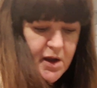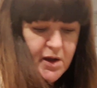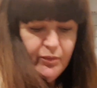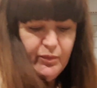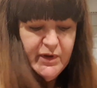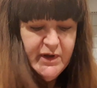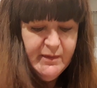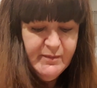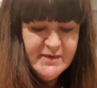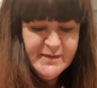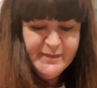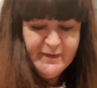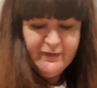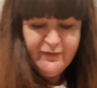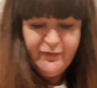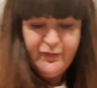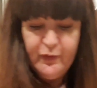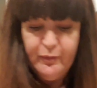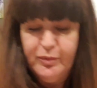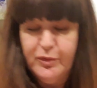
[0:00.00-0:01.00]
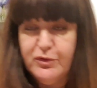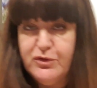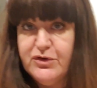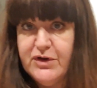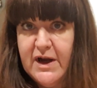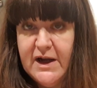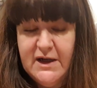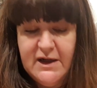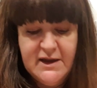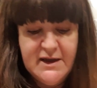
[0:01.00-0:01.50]
William's been at football
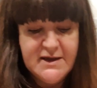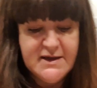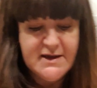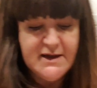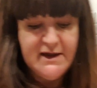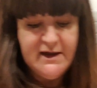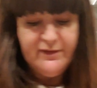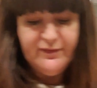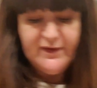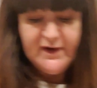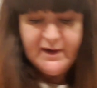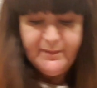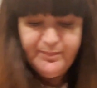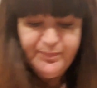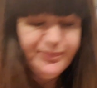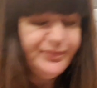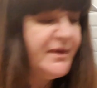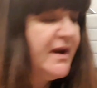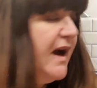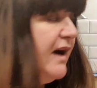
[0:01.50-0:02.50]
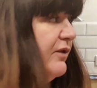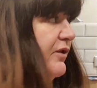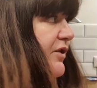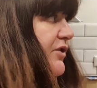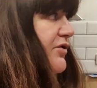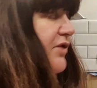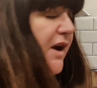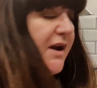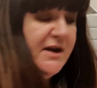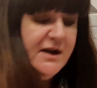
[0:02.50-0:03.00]
training this evening. How did
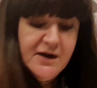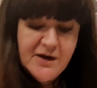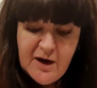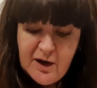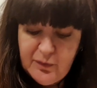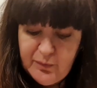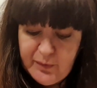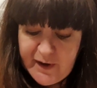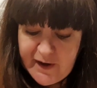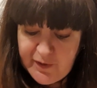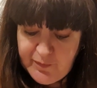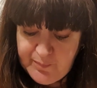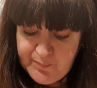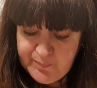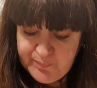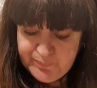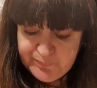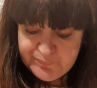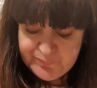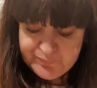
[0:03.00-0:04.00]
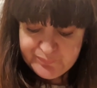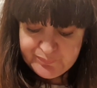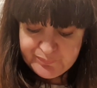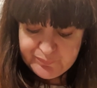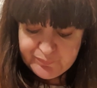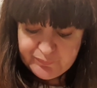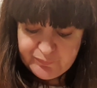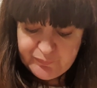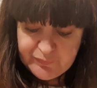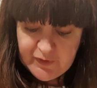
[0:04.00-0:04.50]
training go, Will?
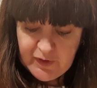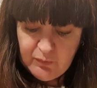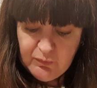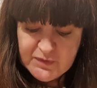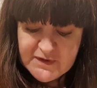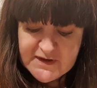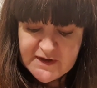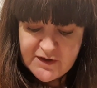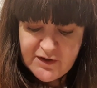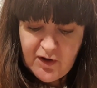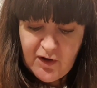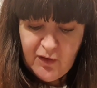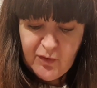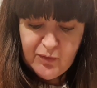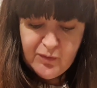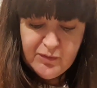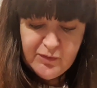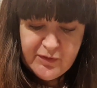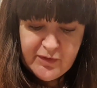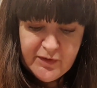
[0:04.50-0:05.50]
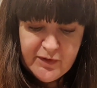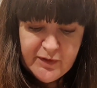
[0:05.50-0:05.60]
Good. Was it cold?